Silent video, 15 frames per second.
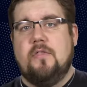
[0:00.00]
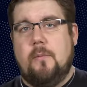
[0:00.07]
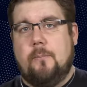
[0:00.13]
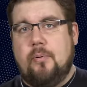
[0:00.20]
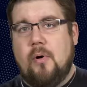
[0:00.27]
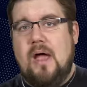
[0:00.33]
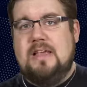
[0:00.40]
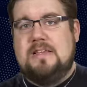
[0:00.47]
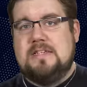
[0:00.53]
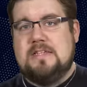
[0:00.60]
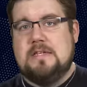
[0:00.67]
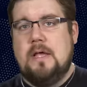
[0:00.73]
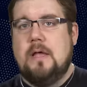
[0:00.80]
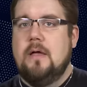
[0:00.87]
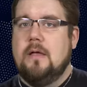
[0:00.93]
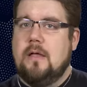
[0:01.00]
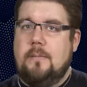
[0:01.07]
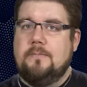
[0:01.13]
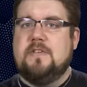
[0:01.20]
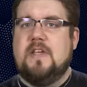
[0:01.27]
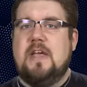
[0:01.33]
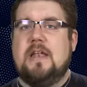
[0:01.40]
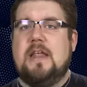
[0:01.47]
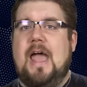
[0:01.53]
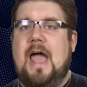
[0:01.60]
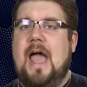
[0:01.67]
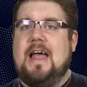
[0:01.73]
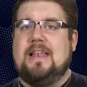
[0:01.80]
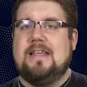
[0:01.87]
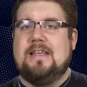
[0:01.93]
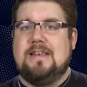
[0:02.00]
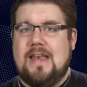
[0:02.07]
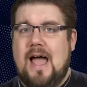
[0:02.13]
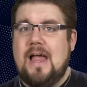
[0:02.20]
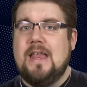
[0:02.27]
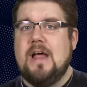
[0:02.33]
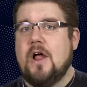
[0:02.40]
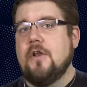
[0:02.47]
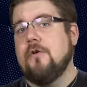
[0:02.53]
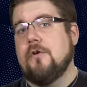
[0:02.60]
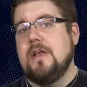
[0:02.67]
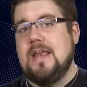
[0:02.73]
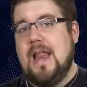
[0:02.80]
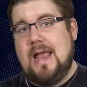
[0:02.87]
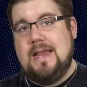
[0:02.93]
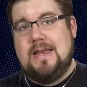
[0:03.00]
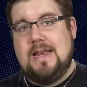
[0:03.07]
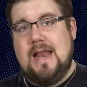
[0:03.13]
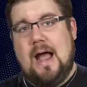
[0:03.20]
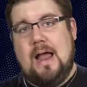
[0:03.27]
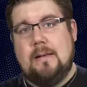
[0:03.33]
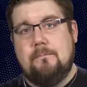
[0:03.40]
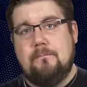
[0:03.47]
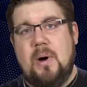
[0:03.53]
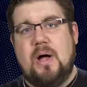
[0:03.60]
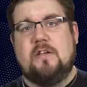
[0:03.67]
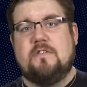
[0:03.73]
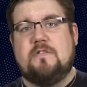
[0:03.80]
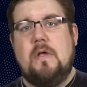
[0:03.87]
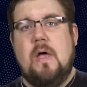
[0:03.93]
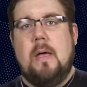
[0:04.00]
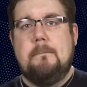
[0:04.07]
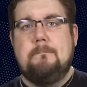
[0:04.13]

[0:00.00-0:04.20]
The price comes in at $999,